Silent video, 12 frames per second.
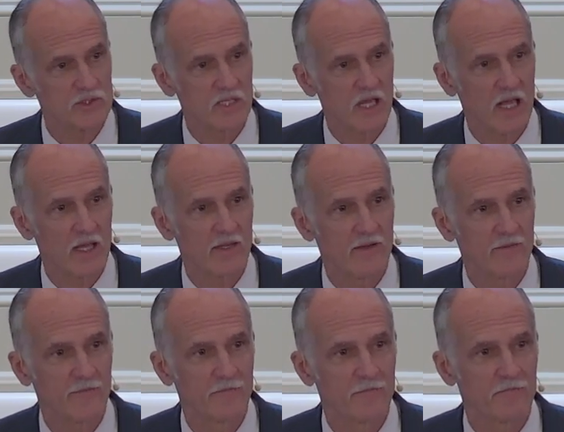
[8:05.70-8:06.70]

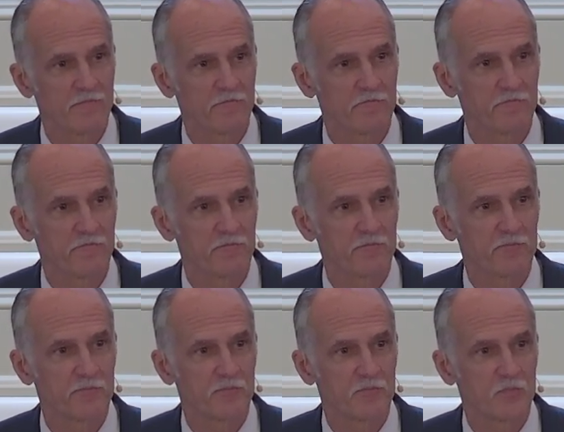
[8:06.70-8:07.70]

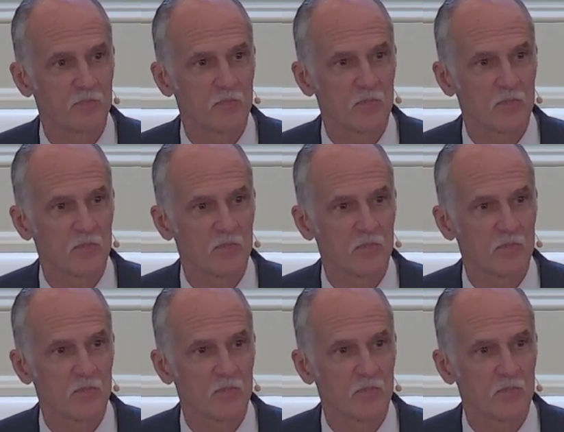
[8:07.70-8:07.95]
No one is speaking in this clip.